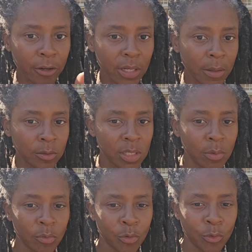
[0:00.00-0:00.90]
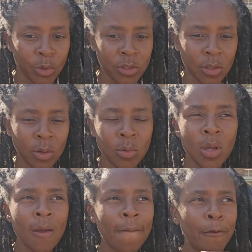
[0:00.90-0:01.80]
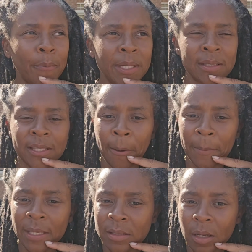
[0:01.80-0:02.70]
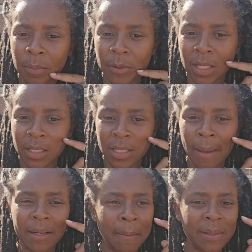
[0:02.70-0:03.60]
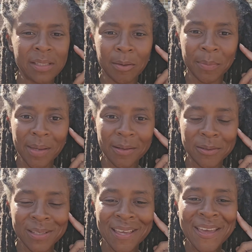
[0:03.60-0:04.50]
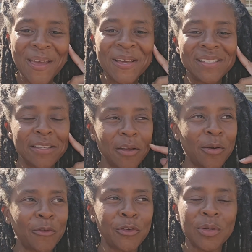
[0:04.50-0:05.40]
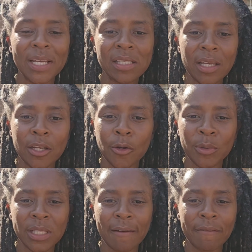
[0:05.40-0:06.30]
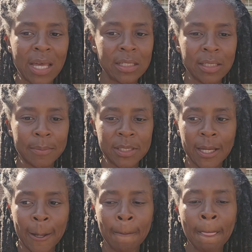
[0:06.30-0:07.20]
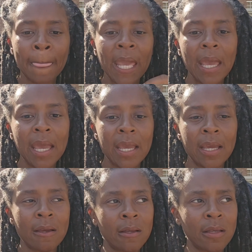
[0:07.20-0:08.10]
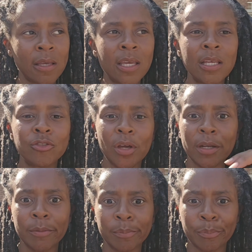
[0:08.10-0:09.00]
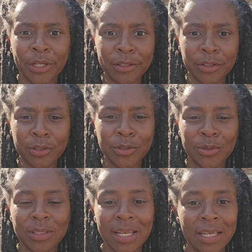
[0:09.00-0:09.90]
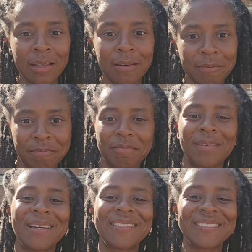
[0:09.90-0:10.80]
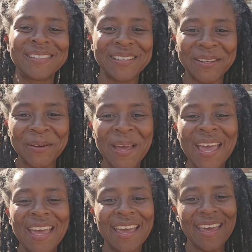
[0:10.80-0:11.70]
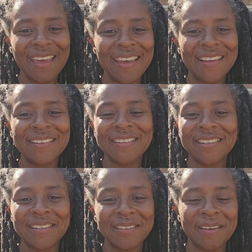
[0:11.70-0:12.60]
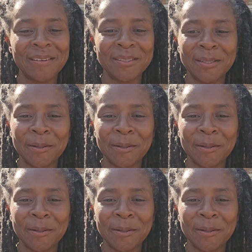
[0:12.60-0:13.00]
I heard that on TV before. So you mean to tell me it's complicated? That means something else. So a few days later, it was like Valentine's Day, and he tried to break the news, like, you know, hey, look,